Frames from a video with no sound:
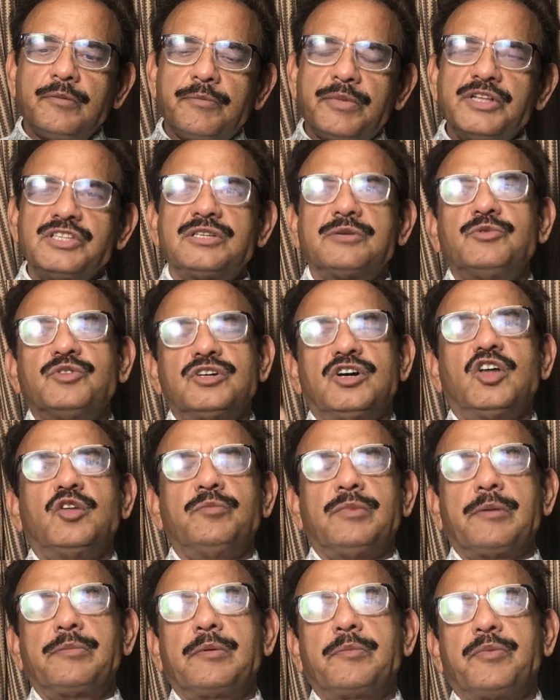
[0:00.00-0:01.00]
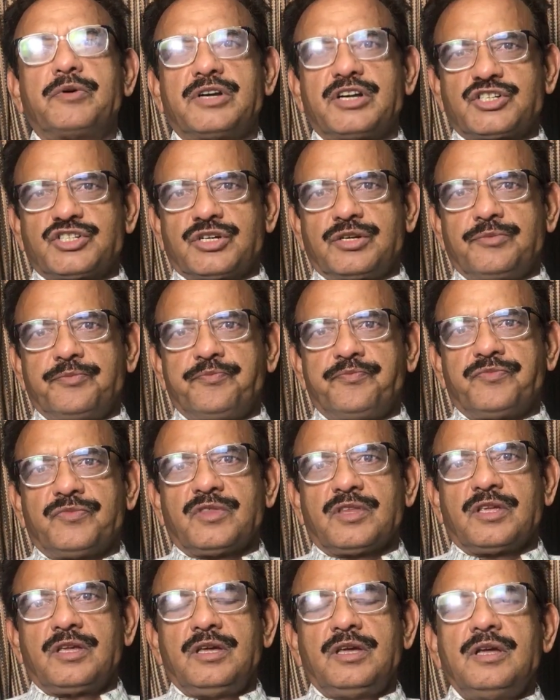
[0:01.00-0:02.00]
Panchamukha Hanuman for
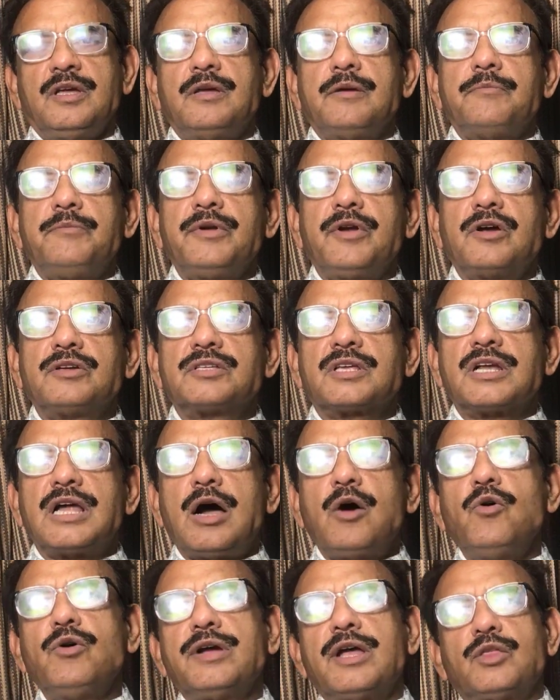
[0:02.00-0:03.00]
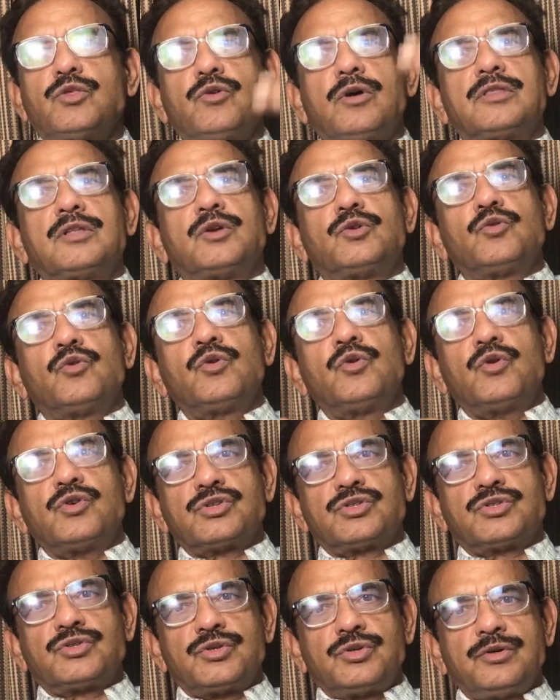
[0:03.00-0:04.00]
protection. Because the Rahu Ketu are the two
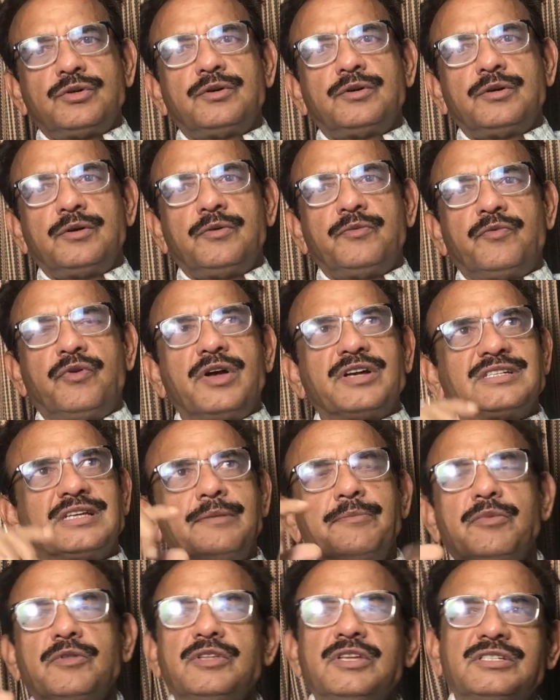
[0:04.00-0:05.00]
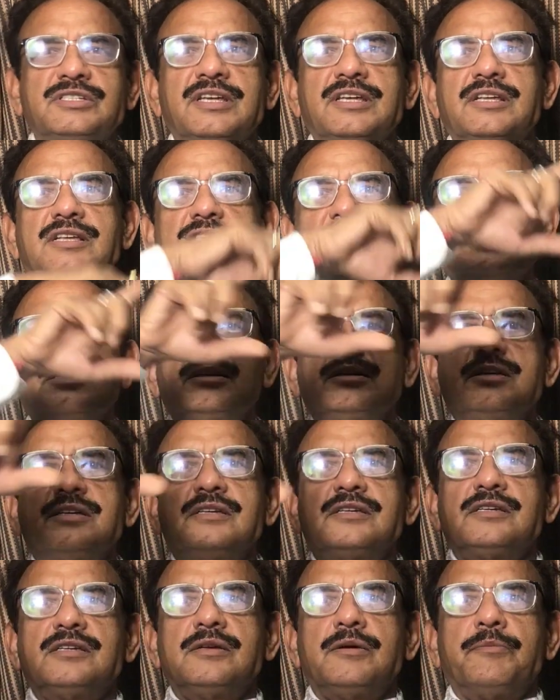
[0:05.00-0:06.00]
nodes. For example, this is
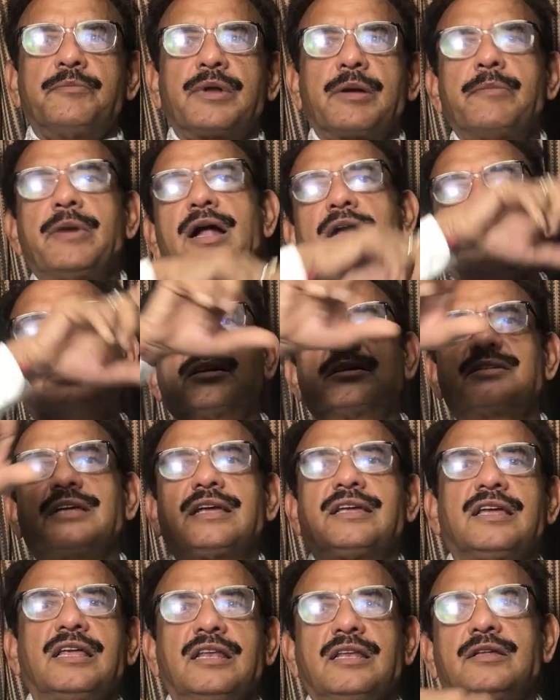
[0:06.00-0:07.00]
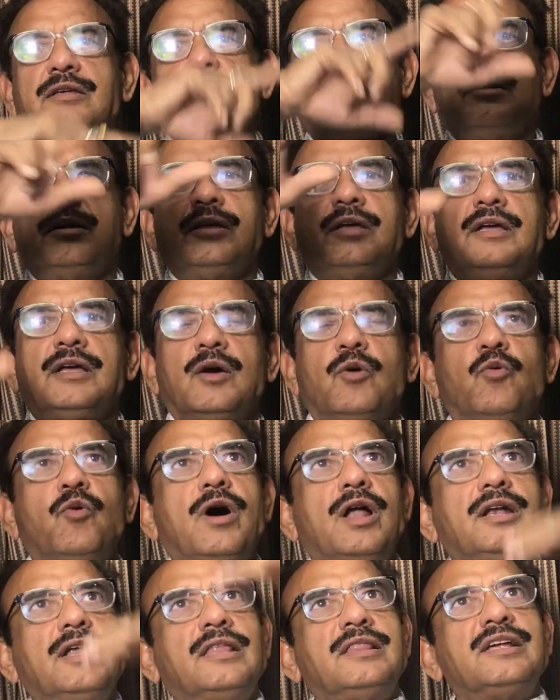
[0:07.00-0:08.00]
Brahmanda cycle.
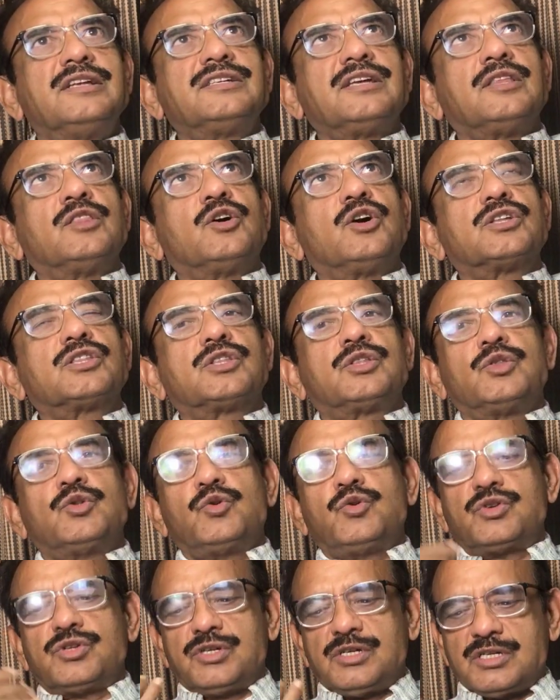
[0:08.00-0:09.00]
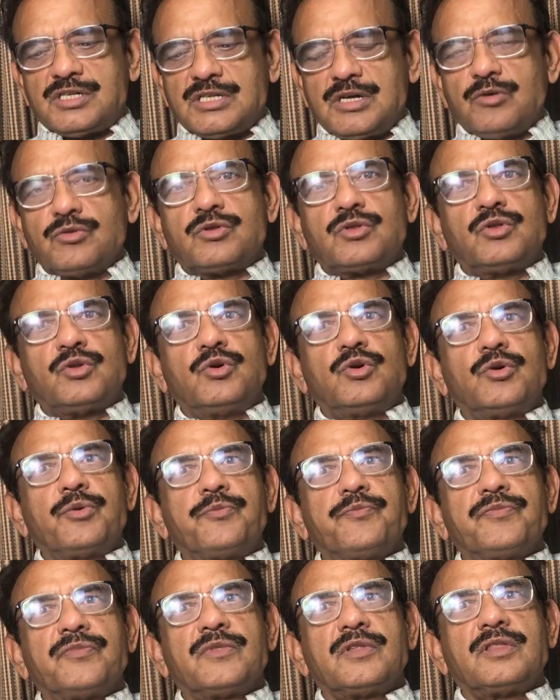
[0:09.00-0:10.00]
One energy north node, south node.
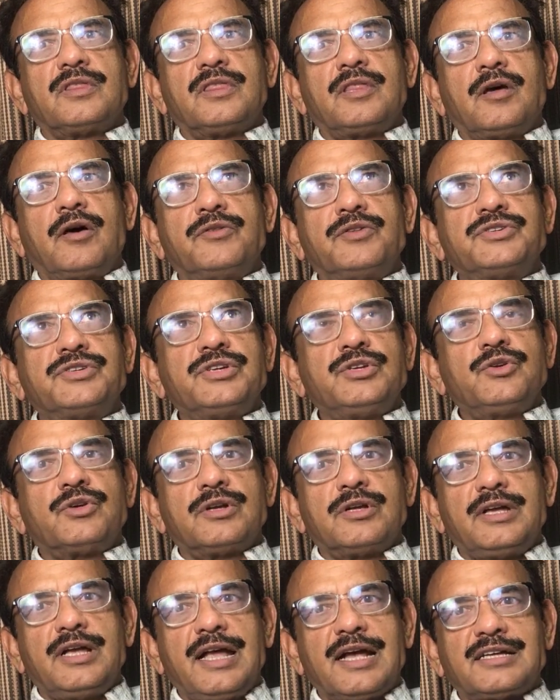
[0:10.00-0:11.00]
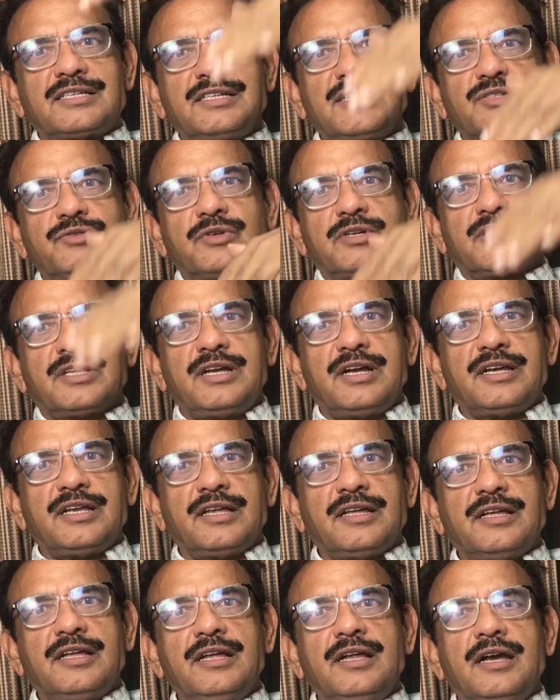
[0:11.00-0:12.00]
Now this is your axis we are
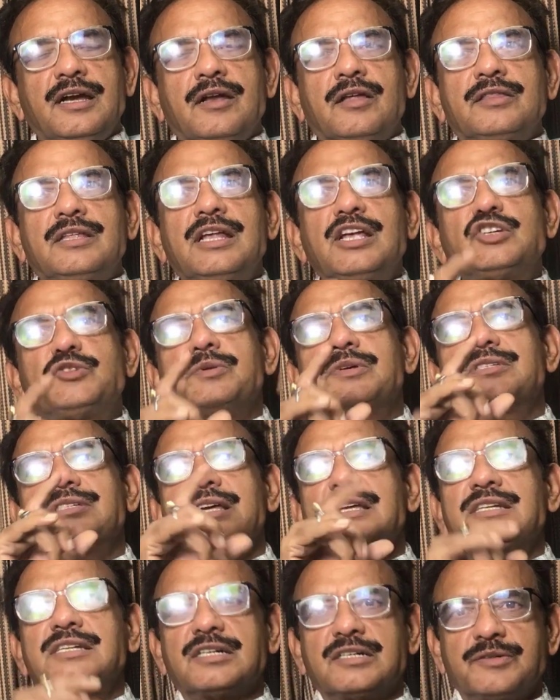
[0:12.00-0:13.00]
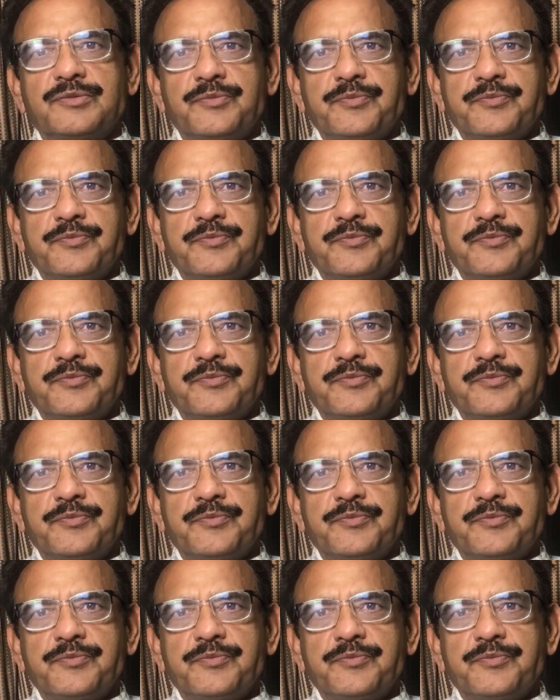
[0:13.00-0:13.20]
creating. Now there has to be a center.